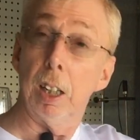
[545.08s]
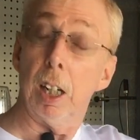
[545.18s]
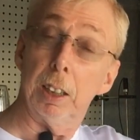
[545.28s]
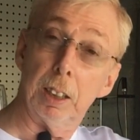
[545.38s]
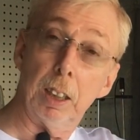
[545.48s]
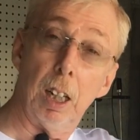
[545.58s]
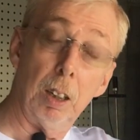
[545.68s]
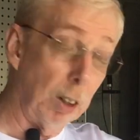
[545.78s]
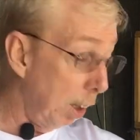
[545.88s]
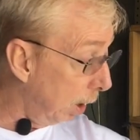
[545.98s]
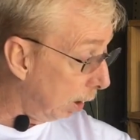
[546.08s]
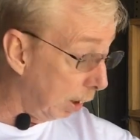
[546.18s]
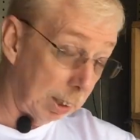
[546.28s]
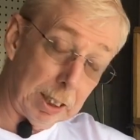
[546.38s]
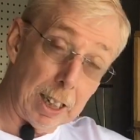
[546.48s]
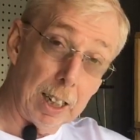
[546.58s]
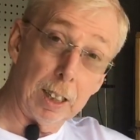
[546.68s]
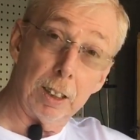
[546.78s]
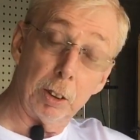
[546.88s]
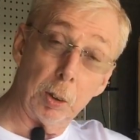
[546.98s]
the color. I think this is Canada
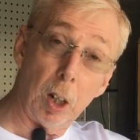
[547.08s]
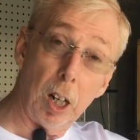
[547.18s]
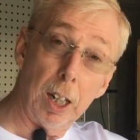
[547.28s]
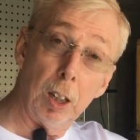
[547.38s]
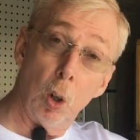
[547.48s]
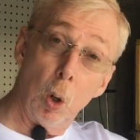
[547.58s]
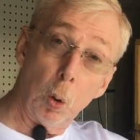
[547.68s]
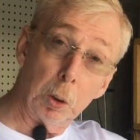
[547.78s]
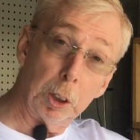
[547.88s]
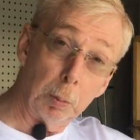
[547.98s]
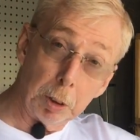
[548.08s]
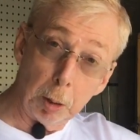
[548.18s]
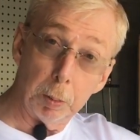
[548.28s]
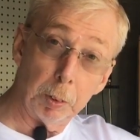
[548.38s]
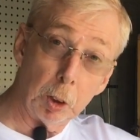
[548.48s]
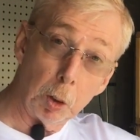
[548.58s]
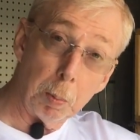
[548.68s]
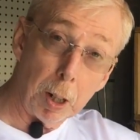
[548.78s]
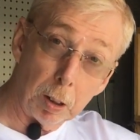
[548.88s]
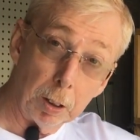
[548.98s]
Dry or some type of soda bottle
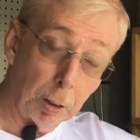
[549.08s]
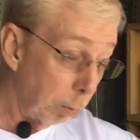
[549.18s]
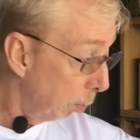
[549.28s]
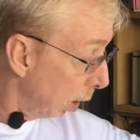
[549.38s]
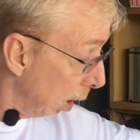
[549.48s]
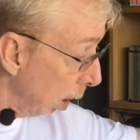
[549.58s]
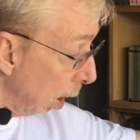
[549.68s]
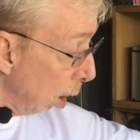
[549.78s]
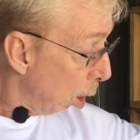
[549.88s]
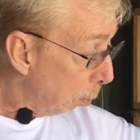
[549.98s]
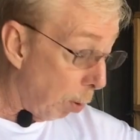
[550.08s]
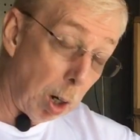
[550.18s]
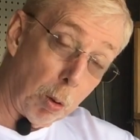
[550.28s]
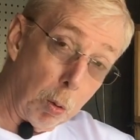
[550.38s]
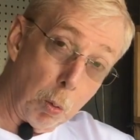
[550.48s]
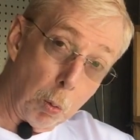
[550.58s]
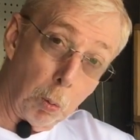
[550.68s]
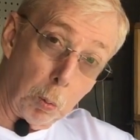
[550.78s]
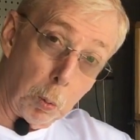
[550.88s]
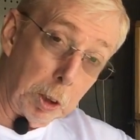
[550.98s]
here. But
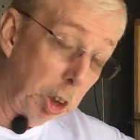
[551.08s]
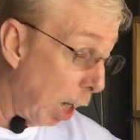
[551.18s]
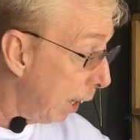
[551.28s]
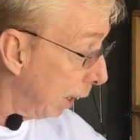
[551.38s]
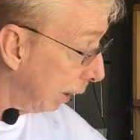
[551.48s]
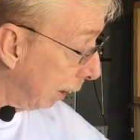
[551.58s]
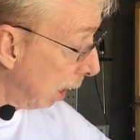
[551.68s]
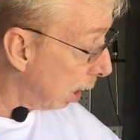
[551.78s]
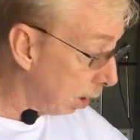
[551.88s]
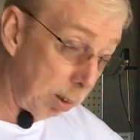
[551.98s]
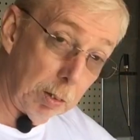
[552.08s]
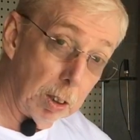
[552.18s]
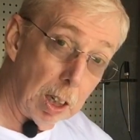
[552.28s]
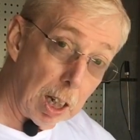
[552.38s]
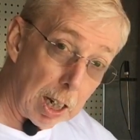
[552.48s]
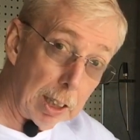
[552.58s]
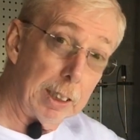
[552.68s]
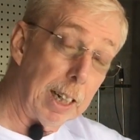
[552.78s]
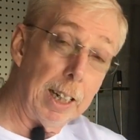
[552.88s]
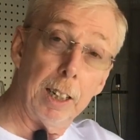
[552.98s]
what China has done is
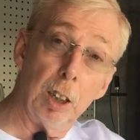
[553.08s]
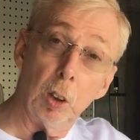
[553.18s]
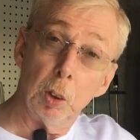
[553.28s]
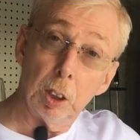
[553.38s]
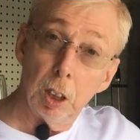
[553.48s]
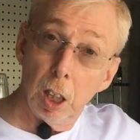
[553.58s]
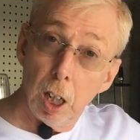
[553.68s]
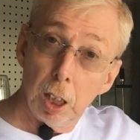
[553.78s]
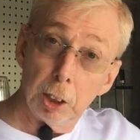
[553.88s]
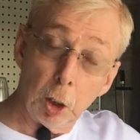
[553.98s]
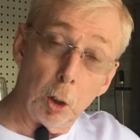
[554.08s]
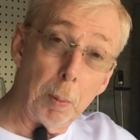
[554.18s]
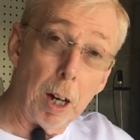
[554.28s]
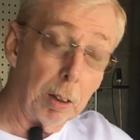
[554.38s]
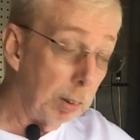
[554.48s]
taken those soda bottles